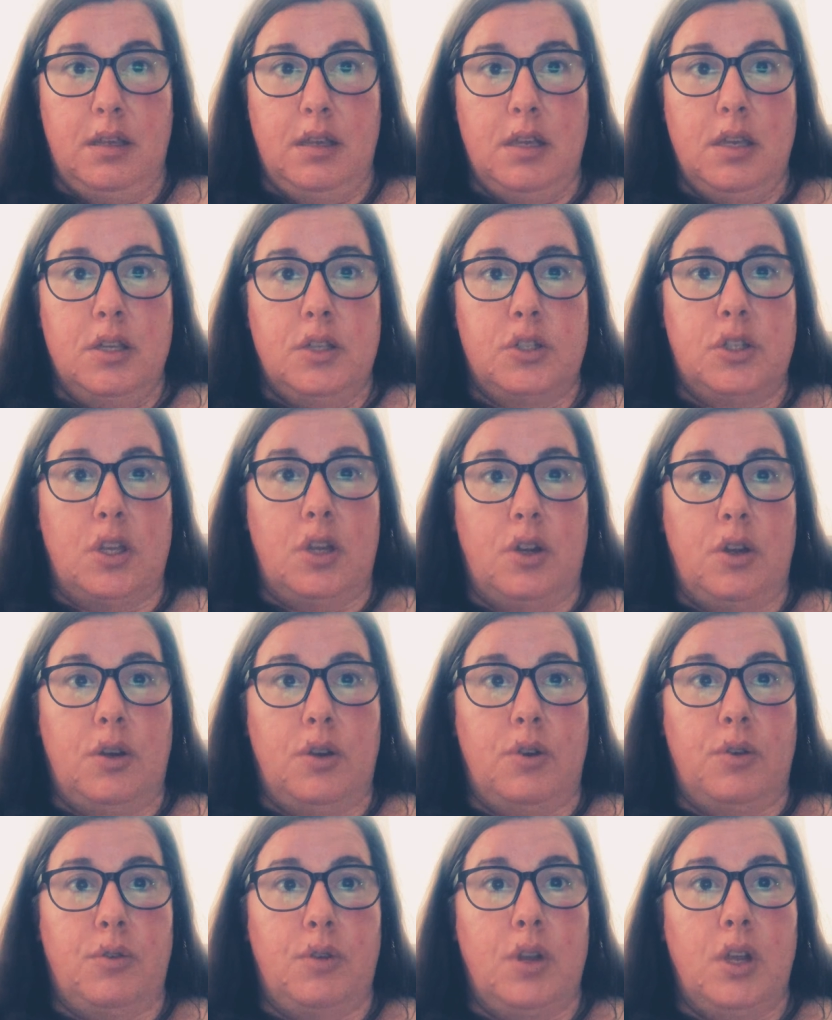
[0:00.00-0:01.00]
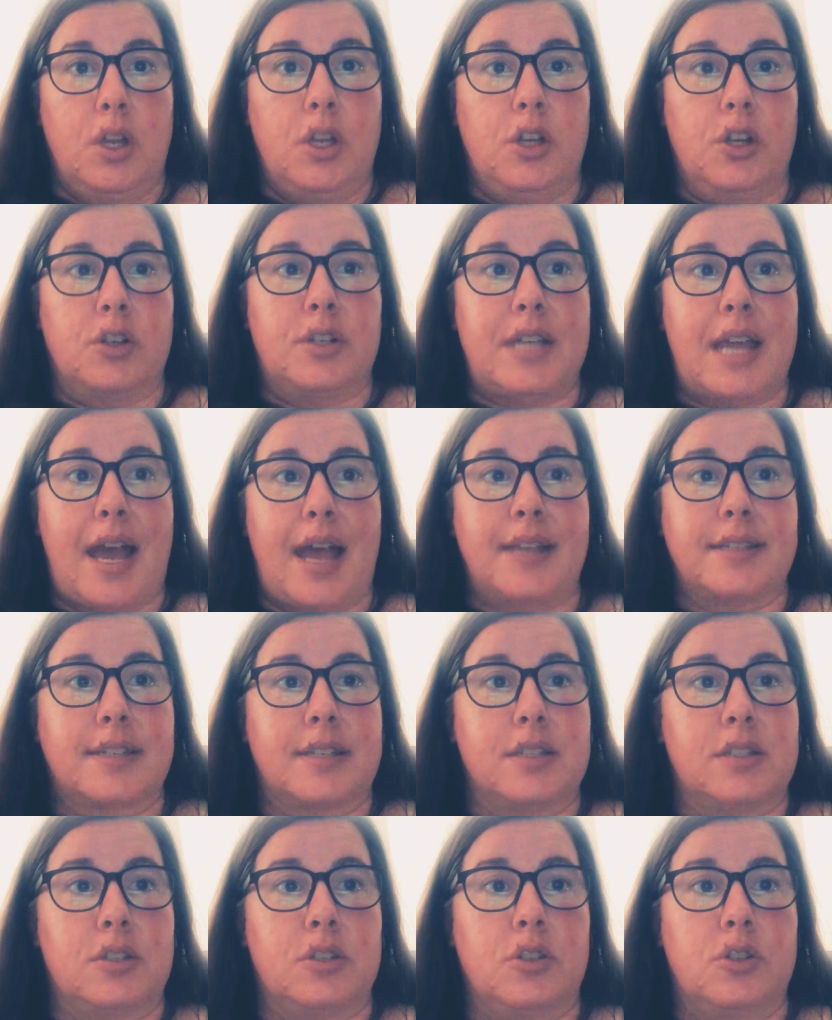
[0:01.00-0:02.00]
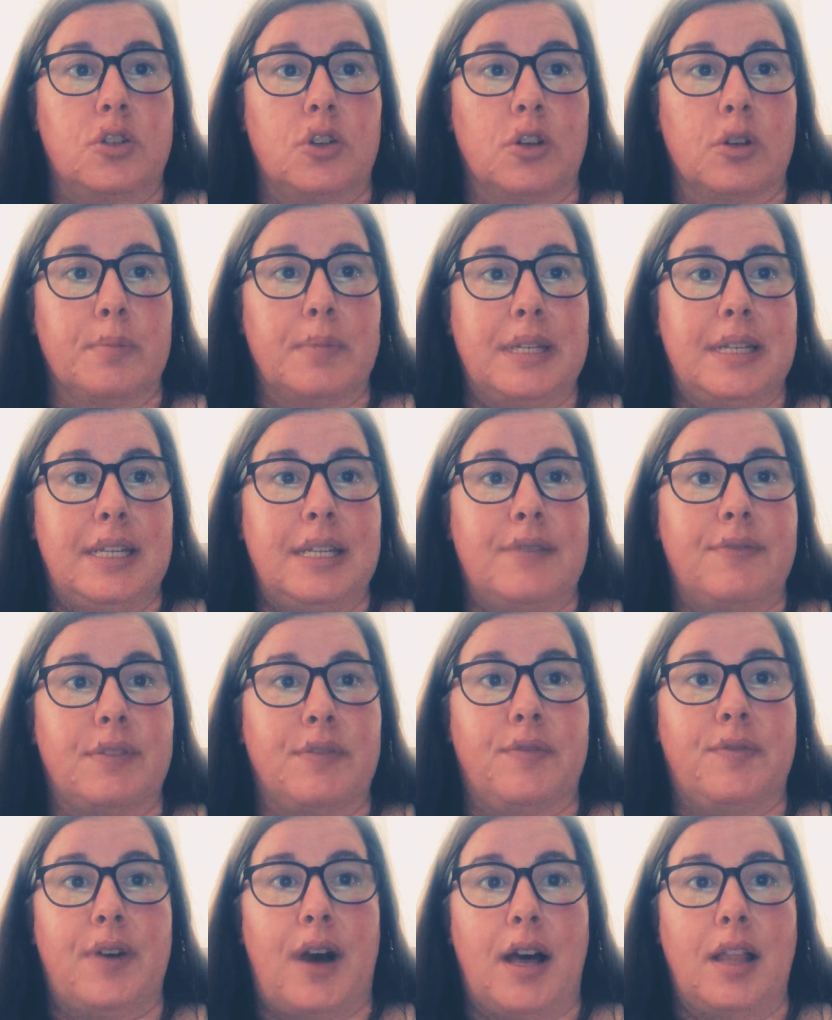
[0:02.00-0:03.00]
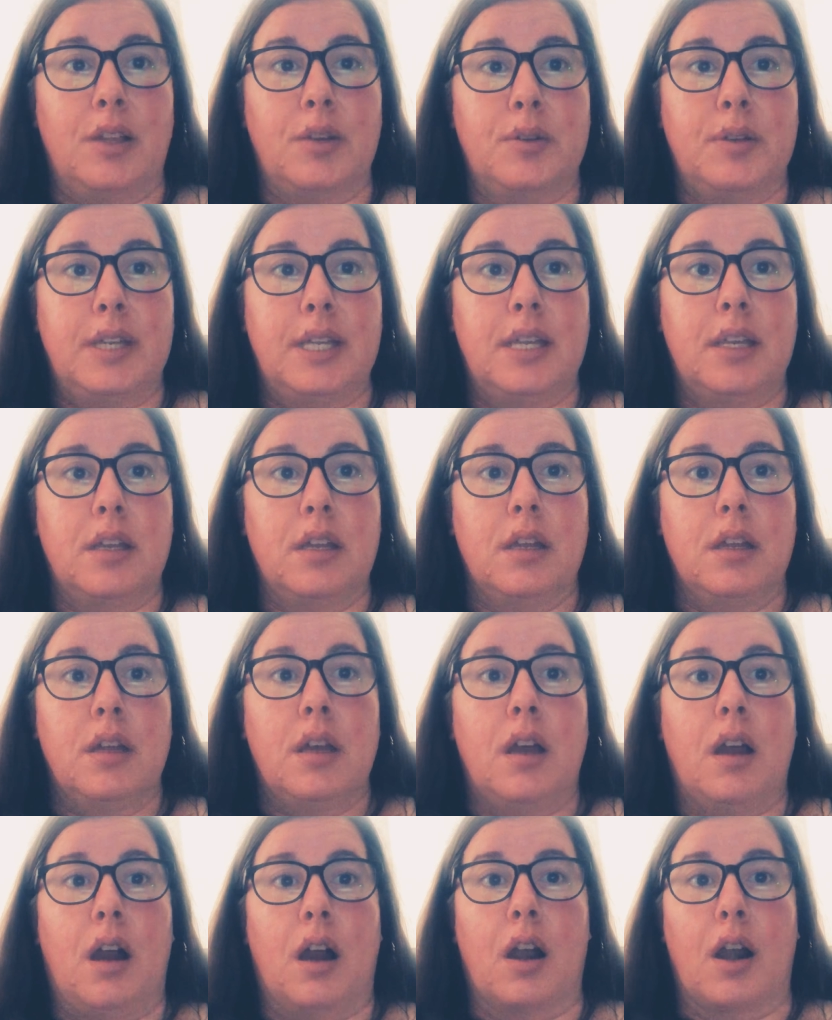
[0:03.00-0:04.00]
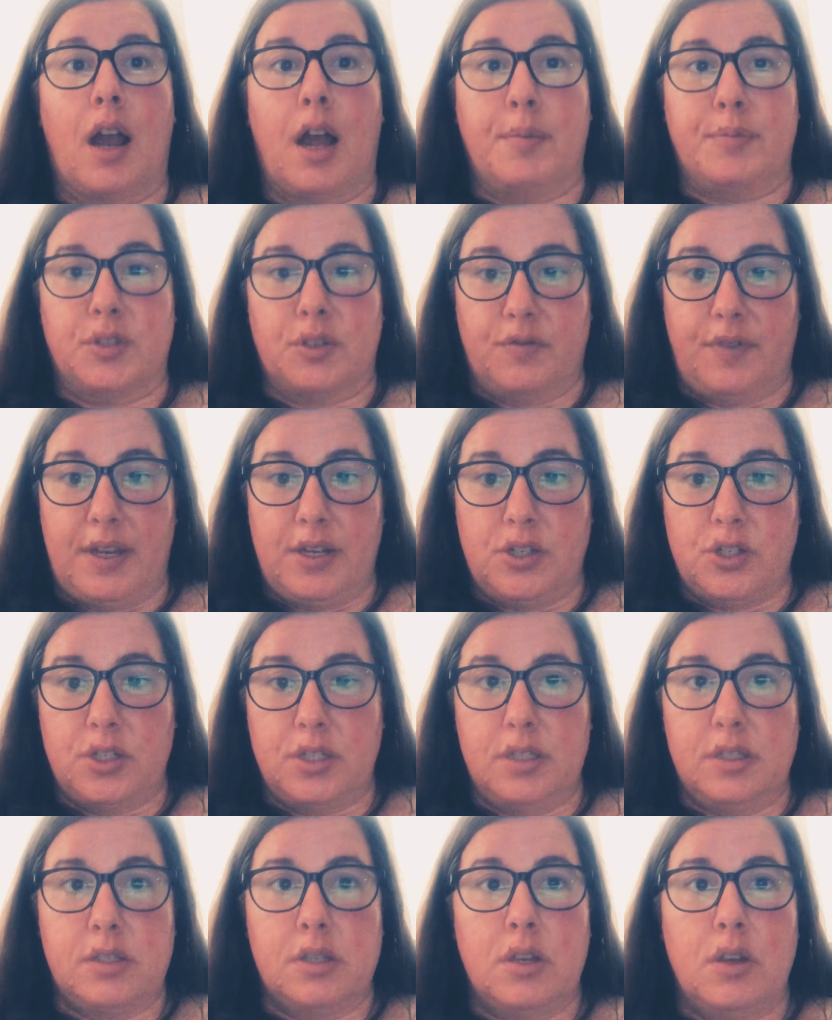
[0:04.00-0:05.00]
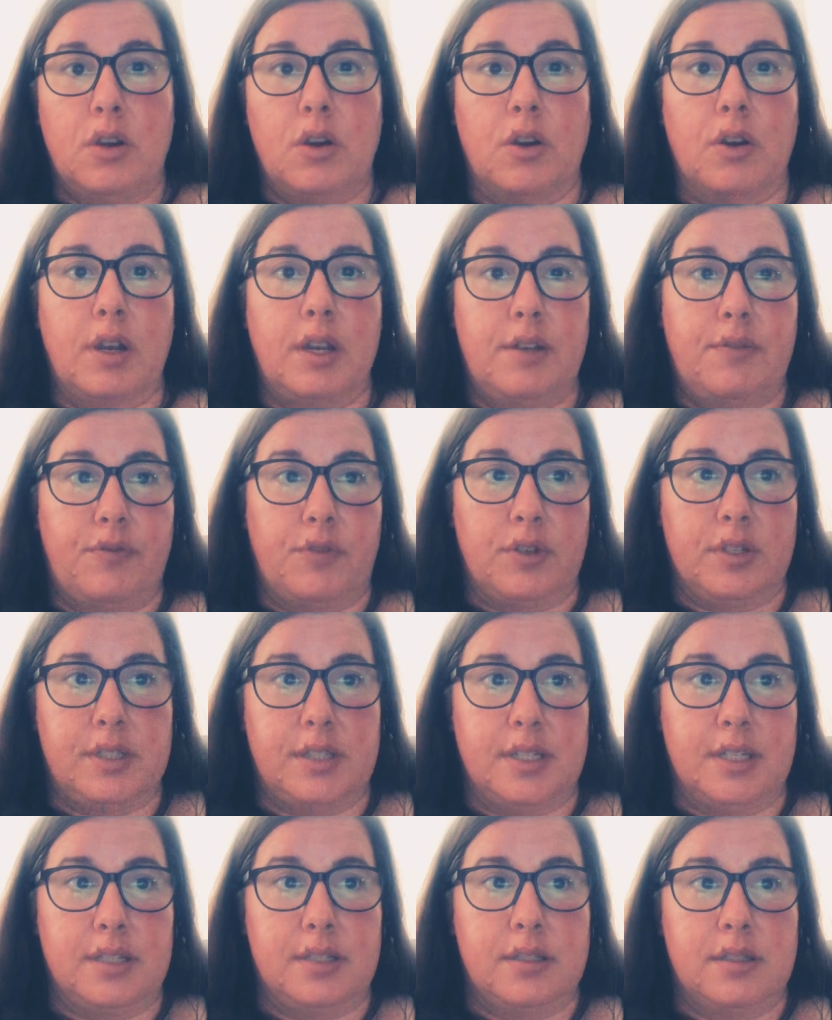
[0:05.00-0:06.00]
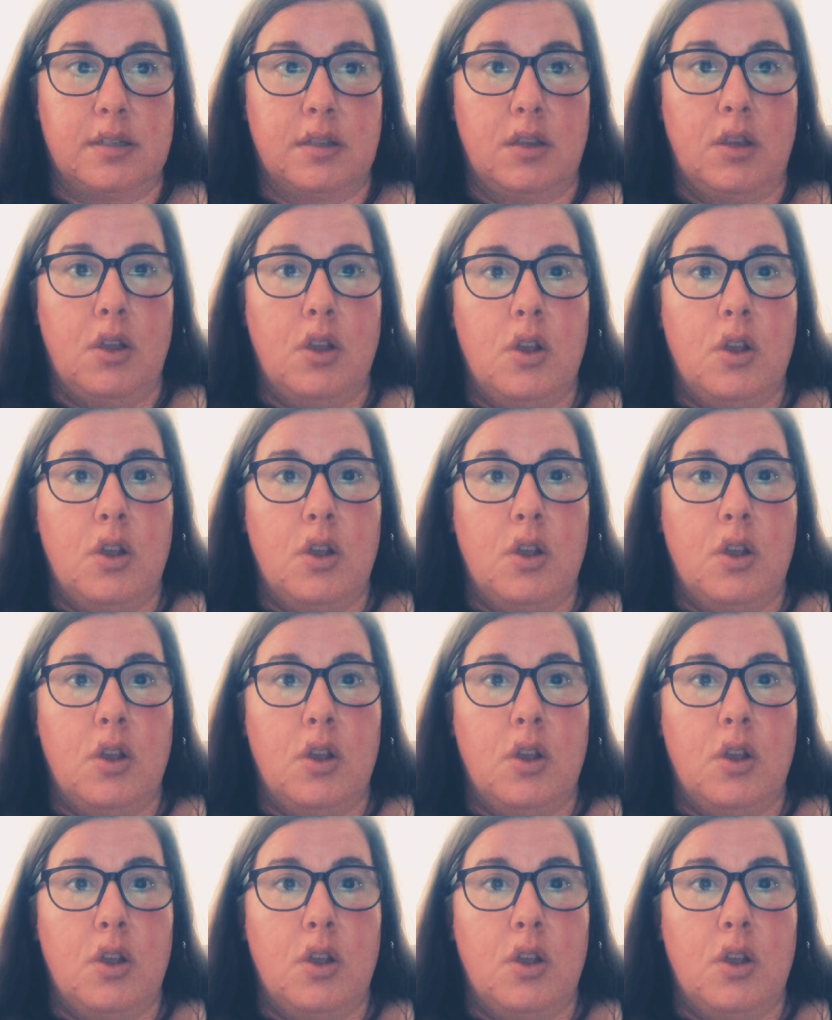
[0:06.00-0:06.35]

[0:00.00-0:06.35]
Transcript: So your task is to determine if the following are observations or inferences.